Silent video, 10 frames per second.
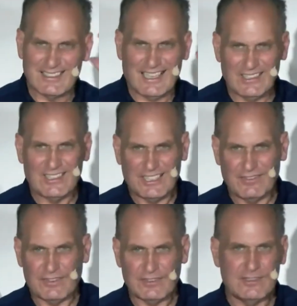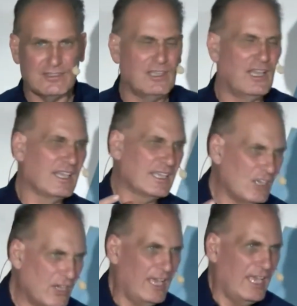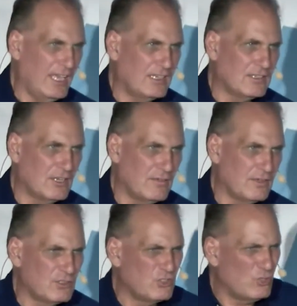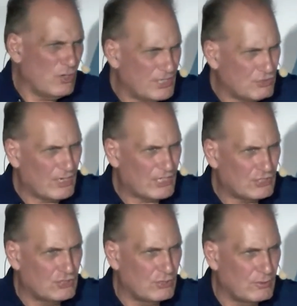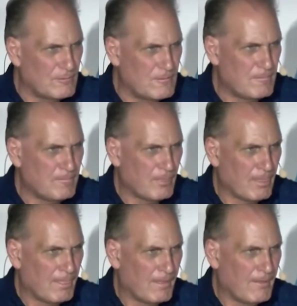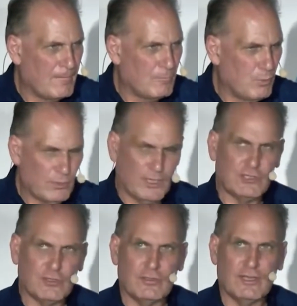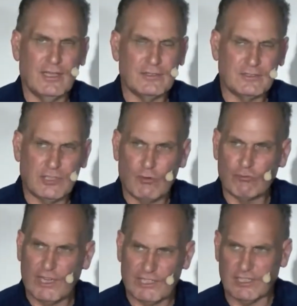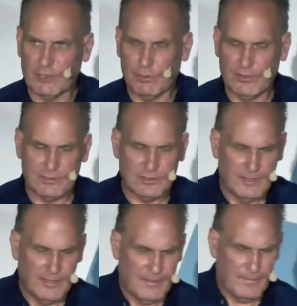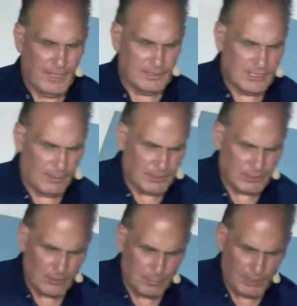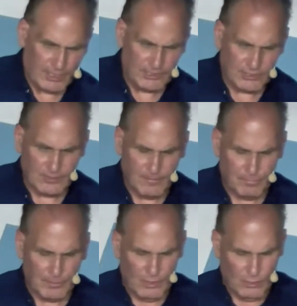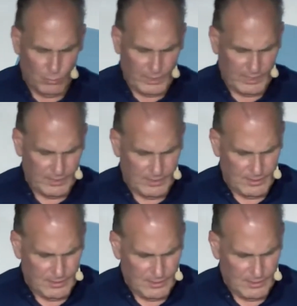can I give it, you know, can I hand it over? Should I trust you? What do I do? And so wrestling with it and coming to the place where